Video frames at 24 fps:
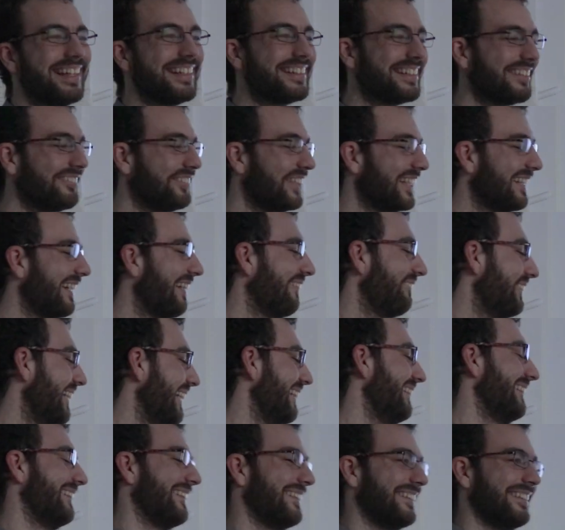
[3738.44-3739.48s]
That's a big
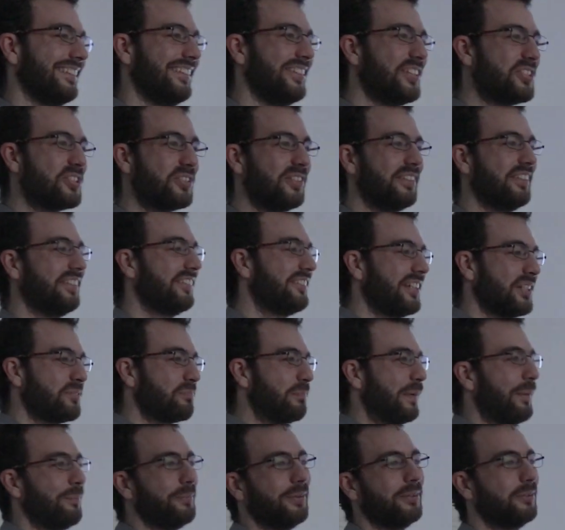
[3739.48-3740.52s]
update. You shouldn't
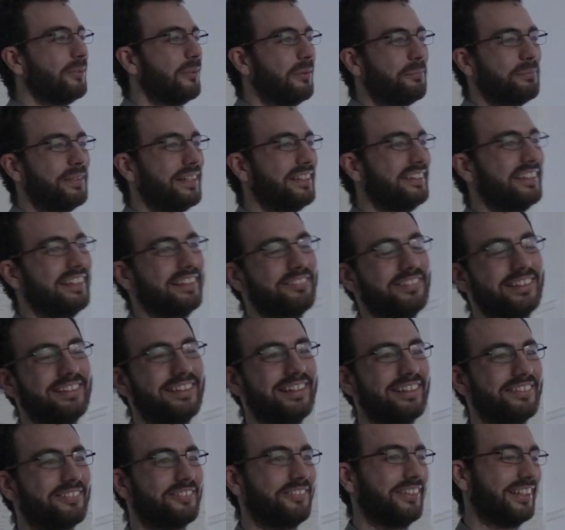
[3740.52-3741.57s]
trust people who update
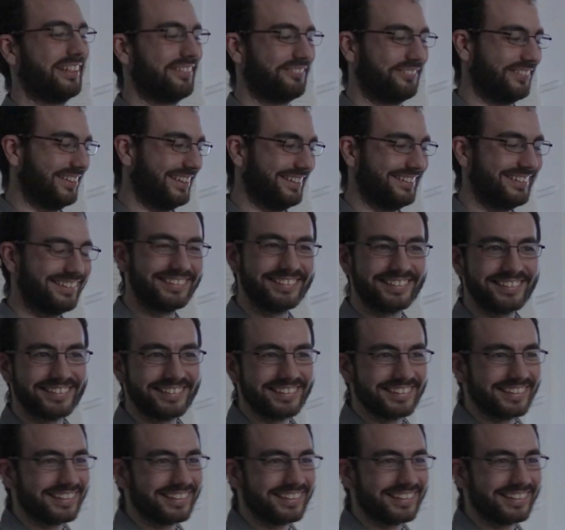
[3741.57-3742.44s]
that quick, but